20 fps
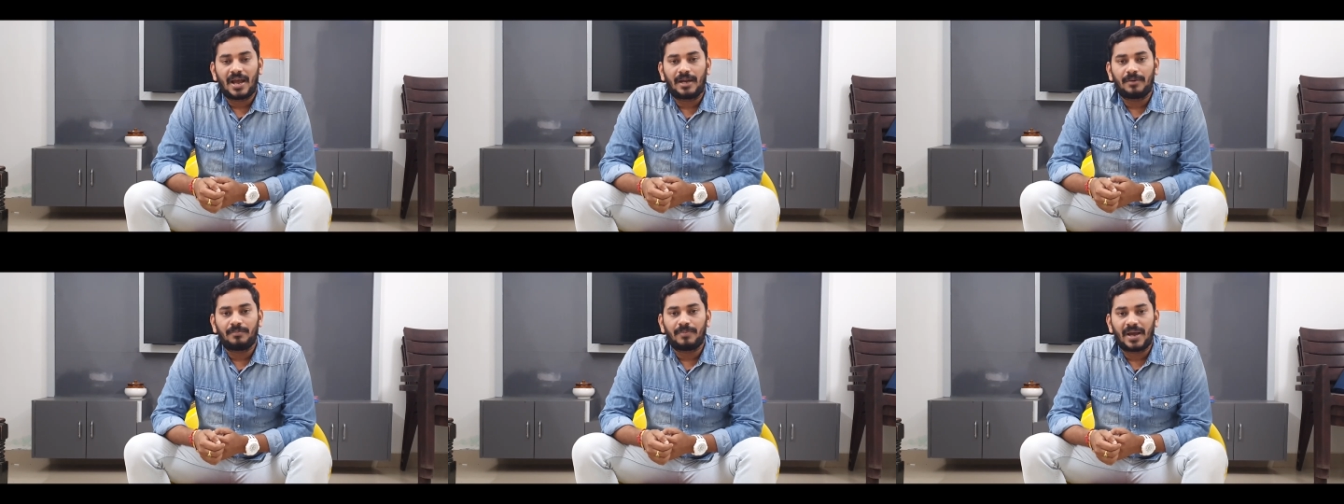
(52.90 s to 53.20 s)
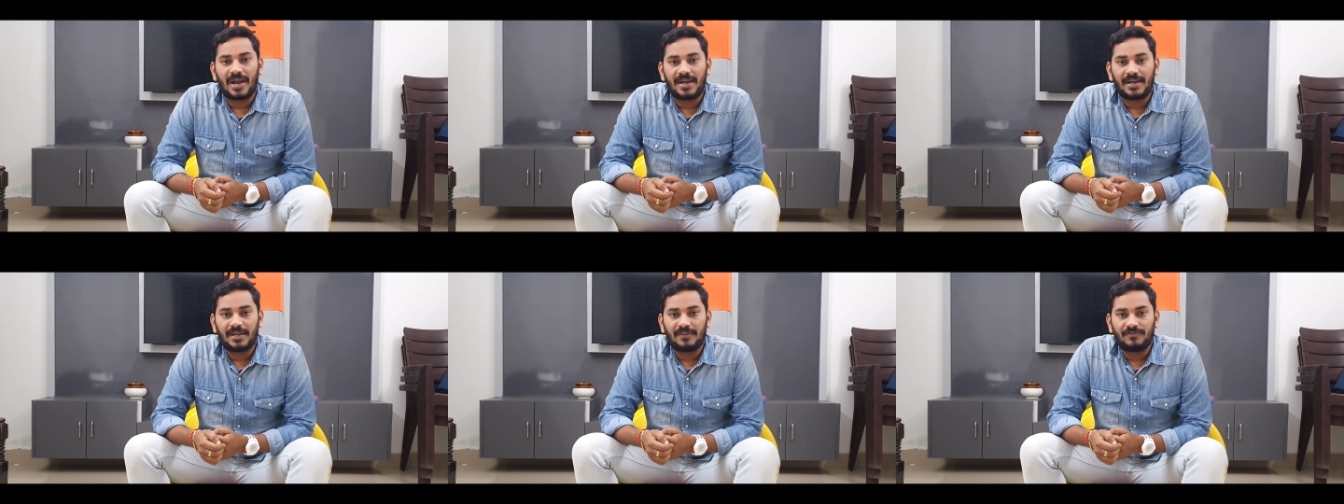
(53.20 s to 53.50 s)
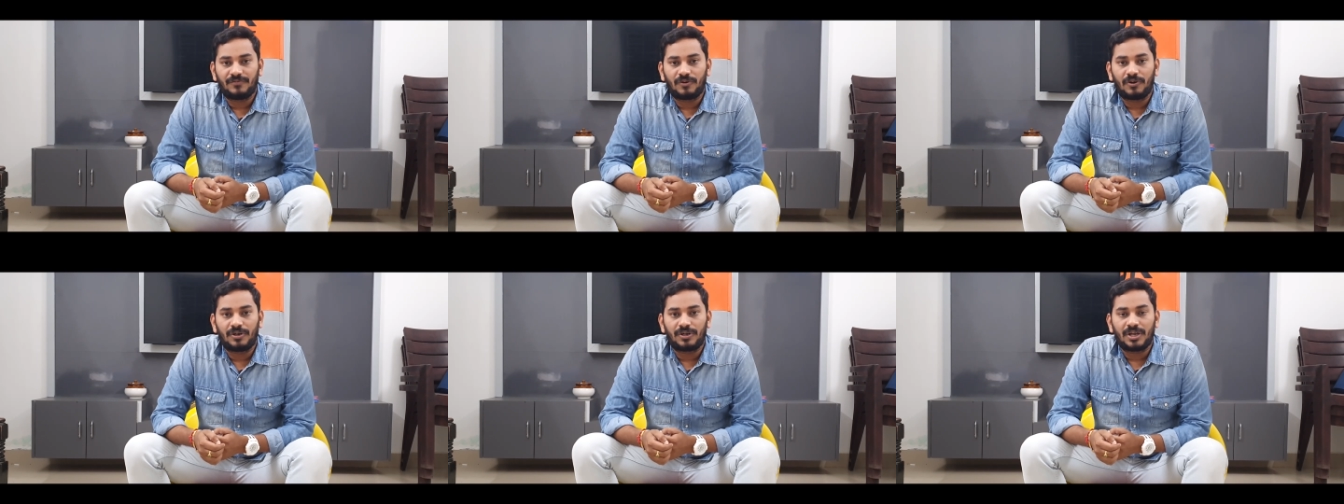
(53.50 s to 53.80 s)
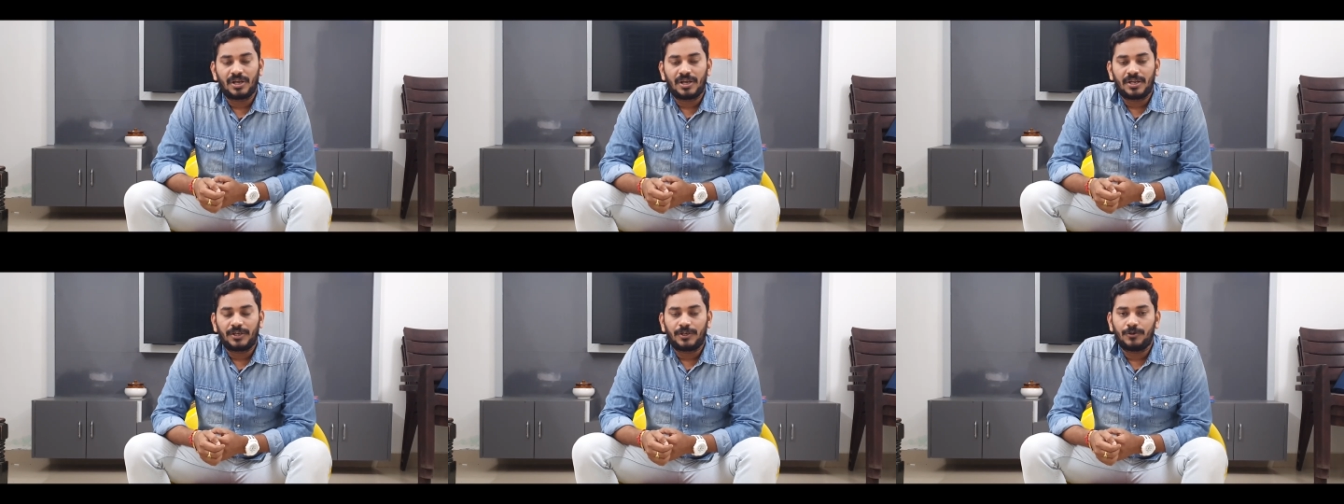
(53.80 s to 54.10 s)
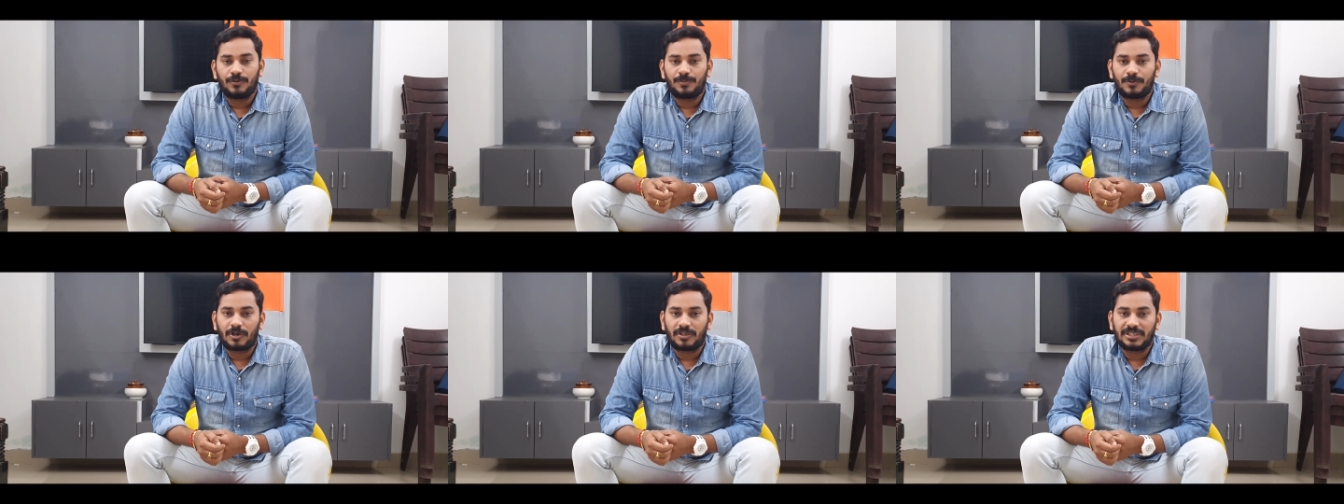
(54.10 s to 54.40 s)
and by default,
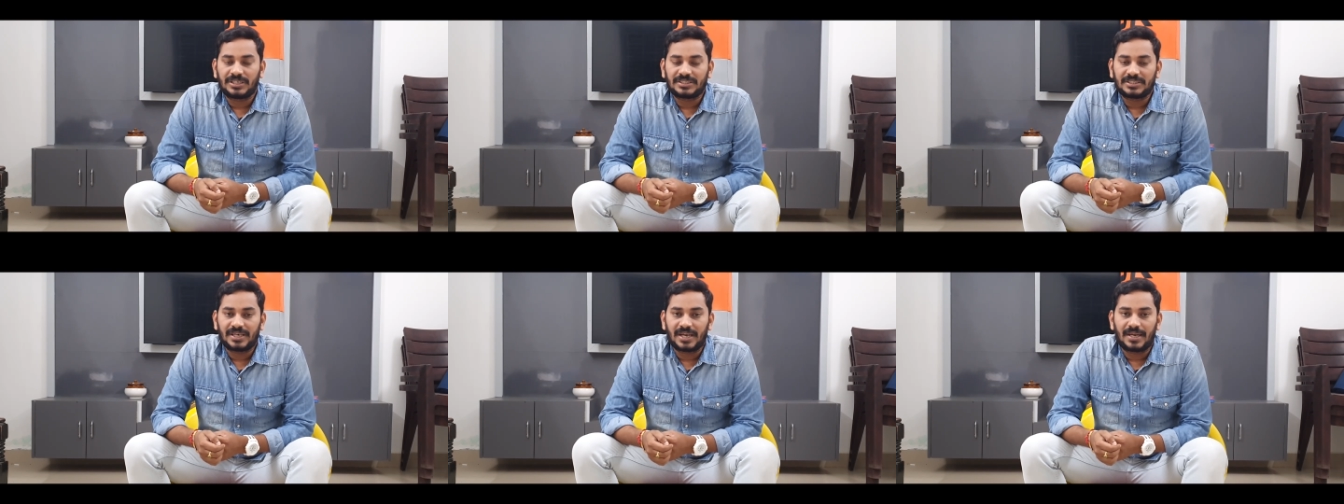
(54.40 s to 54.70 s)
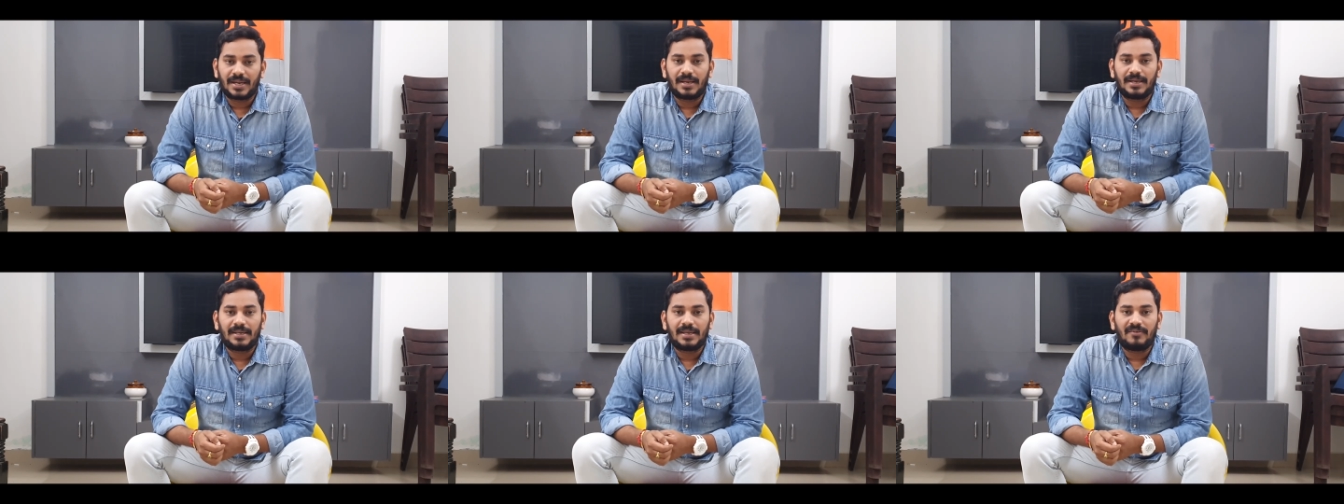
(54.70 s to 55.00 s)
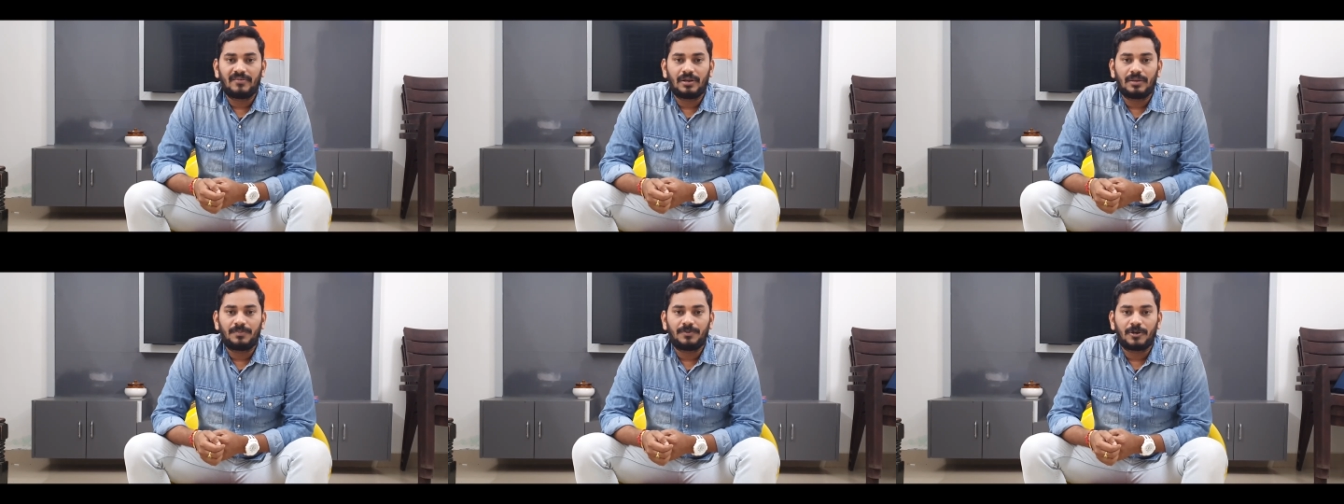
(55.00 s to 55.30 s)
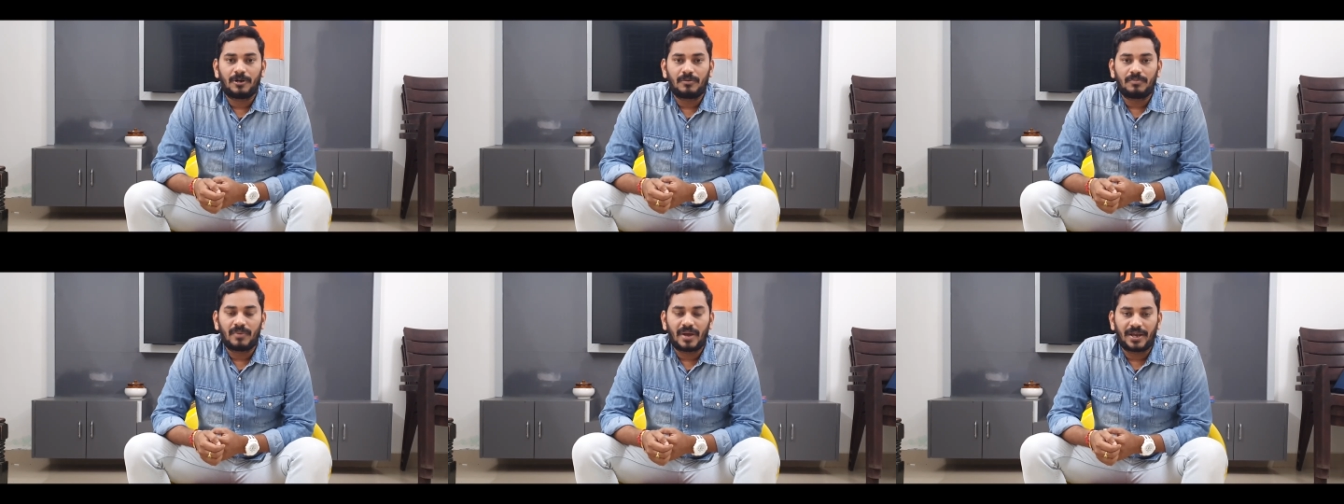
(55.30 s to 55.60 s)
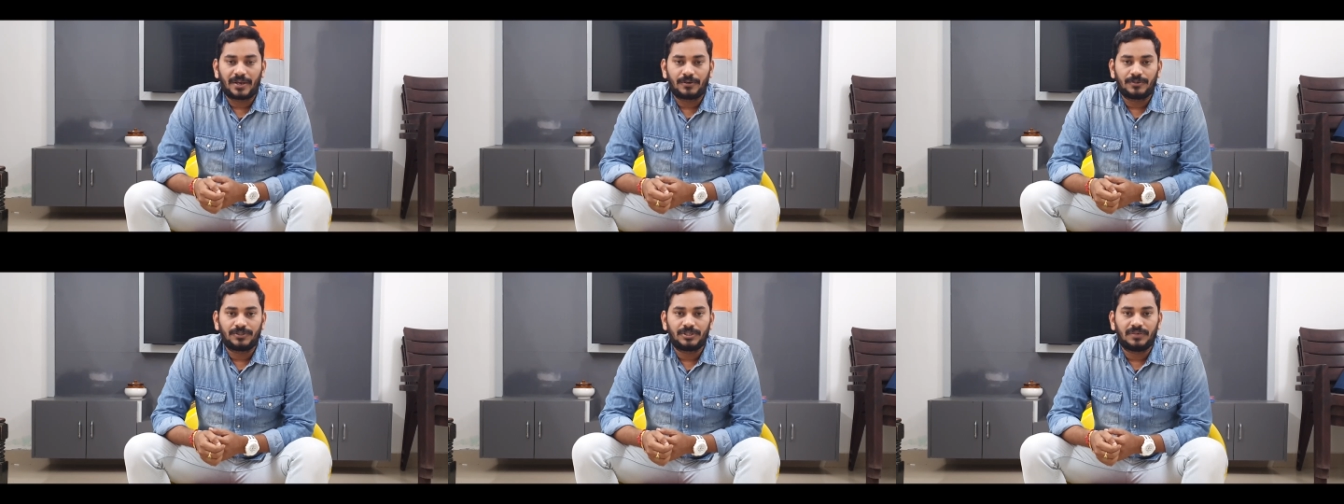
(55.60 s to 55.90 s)
new projects getting developed are
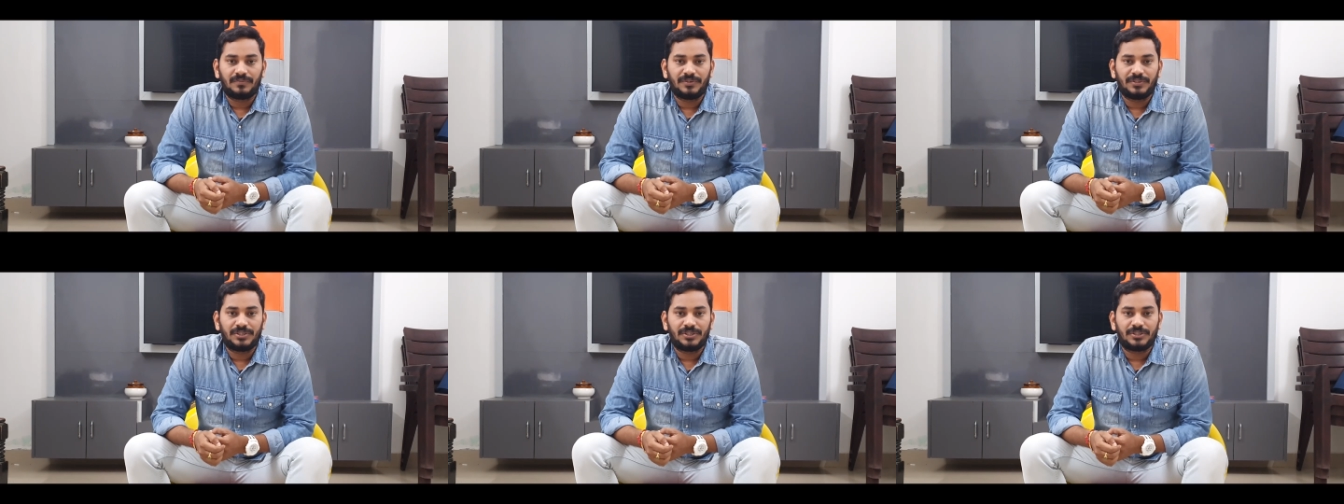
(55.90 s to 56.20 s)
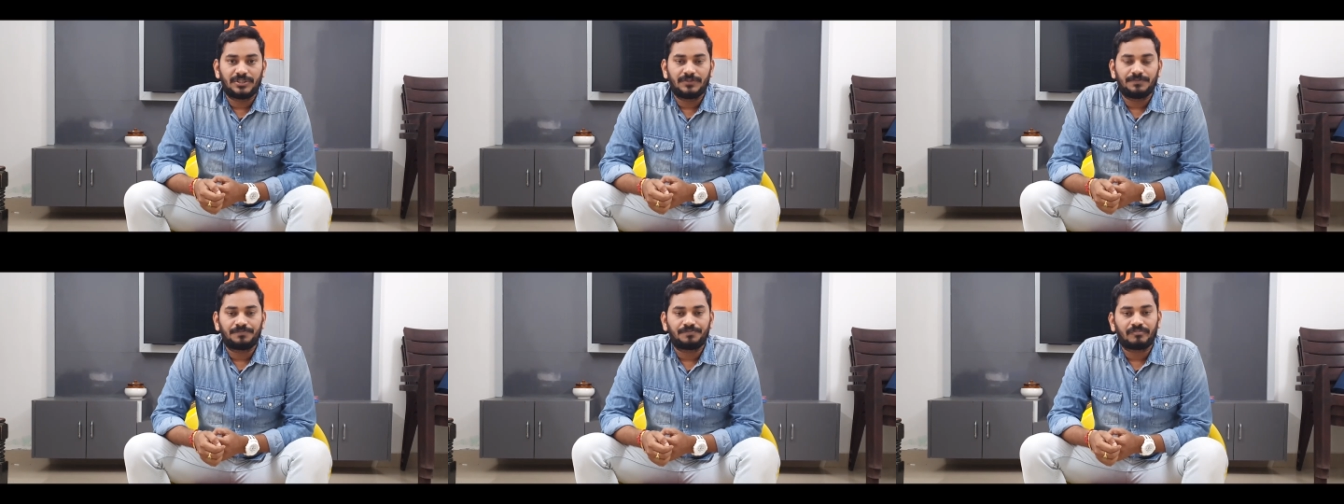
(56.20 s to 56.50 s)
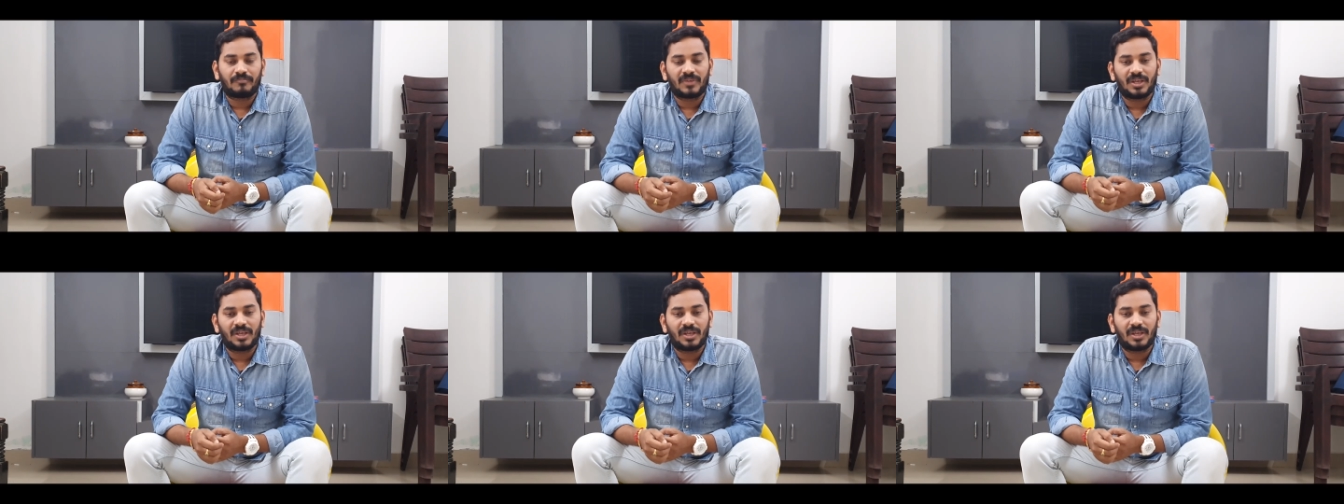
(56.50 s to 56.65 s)
microservices.